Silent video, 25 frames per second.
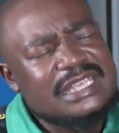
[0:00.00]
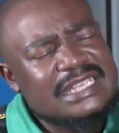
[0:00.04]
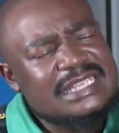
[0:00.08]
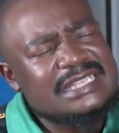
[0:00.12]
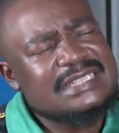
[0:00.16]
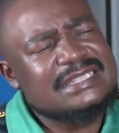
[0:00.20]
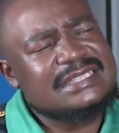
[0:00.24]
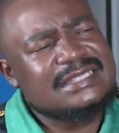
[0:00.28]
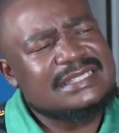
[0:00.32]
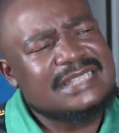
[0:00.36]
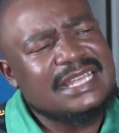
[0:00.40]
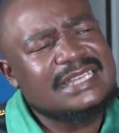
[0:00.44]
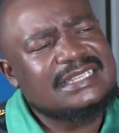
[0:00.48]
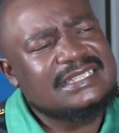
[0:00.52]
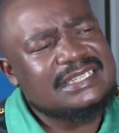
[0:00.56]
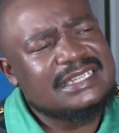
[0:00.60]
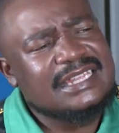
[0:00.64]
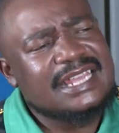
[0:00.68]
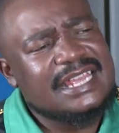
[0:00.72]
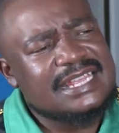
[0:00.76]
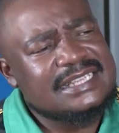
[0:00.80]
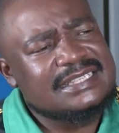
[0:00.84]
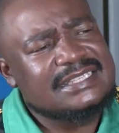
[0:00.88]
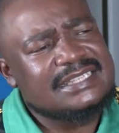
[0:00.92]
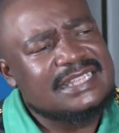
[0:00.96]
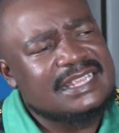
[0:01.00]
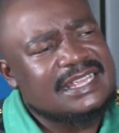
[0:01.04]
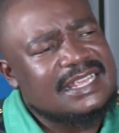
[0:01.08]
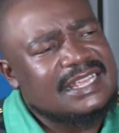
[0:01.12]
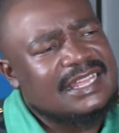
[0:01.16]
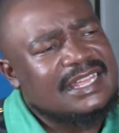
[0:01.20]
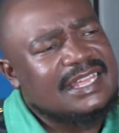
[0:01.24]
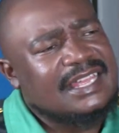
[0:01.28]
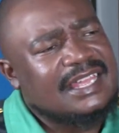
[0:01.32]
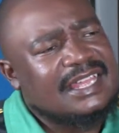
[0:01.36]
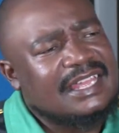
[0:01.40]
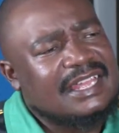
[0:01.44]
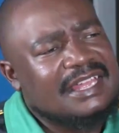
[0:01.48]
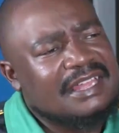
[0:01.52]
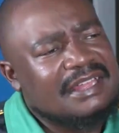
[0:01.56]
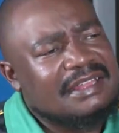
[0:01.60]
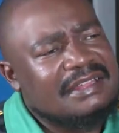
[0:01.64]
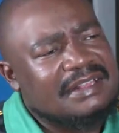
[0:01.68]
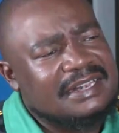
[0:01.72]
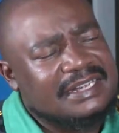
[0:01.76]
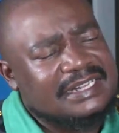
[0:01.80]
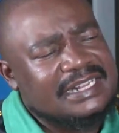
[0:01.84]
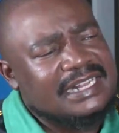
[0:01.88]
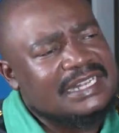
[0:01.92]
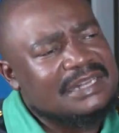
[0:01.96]
Is 30 years
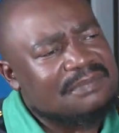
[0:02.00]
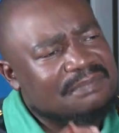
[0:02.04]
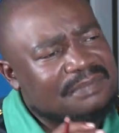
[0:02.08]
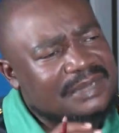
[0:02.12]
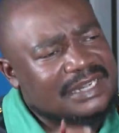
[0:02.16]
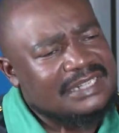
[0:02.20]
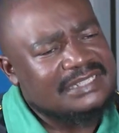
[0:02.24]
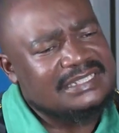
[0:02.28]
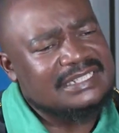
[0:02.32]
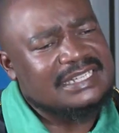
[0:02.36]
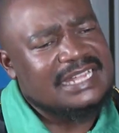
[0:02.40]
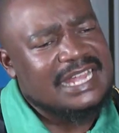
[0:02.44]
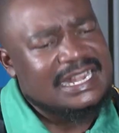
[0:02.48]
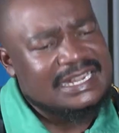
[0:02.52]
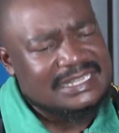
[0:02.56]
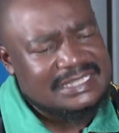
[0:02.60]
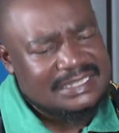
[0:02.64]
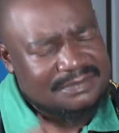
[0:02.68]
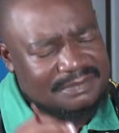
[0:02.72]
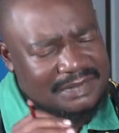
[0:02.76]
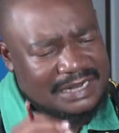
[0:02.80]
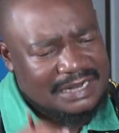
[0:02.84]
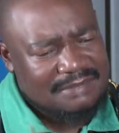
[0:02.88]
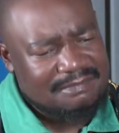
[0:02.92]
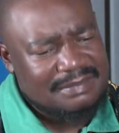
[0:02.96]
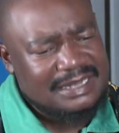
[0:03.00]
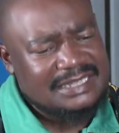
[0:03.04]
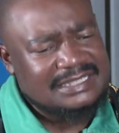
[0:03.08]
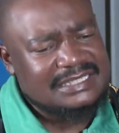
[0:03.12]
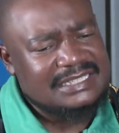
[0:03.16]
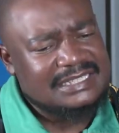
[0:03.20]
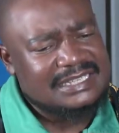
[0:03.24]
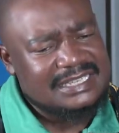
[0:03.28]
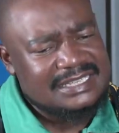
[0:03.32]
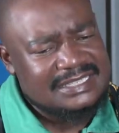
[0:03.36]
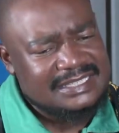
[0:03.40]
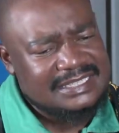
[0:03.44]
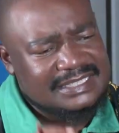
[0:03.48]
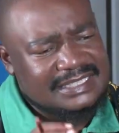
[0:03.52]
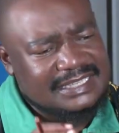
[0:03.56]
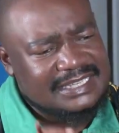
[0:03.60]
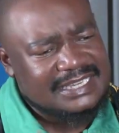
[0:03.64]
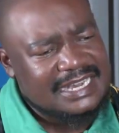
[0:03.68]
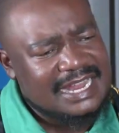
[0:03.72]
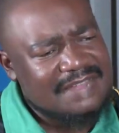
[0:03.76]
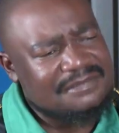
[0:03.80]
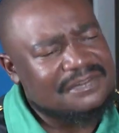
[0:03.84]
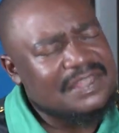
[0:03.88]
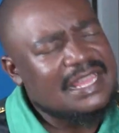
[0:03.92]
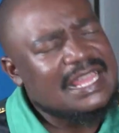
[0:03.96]
really practical? Is it pragmatic? Is it
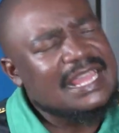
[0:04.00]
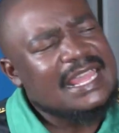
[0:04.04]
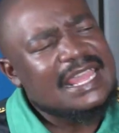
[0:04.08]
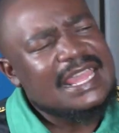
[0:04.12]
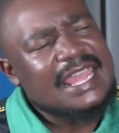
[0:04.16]
enough?